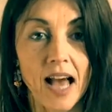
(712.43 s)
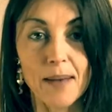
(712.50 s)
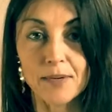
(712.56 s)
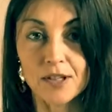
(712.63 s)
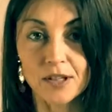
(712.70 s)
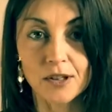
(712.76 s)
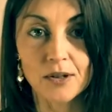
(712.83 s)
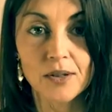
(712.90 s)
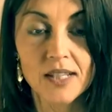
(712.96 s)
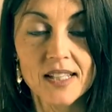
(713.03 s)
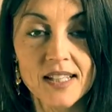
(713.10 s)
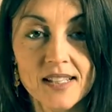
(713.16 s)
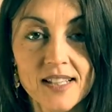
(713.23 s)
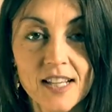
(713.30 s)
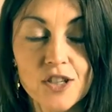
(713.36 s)
Absolutely,
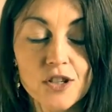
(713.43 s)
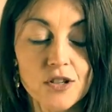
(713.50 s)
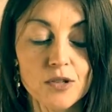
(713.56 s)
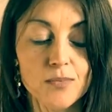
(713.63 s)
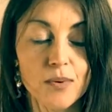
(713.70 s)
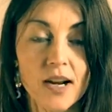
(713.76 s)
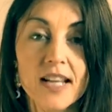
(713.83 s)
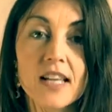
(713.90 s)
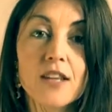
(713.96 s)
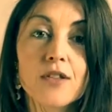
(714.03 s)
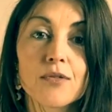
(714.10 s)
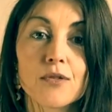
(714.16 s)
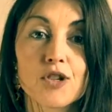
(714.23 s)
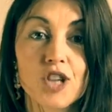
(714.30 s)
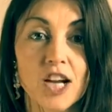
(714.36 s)
is essential, is breaking
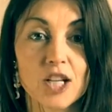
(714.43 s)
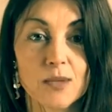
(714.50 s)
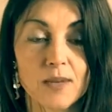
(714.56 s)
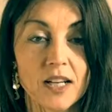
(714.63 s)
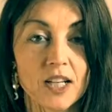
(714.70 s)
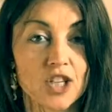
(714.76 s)
through judgment.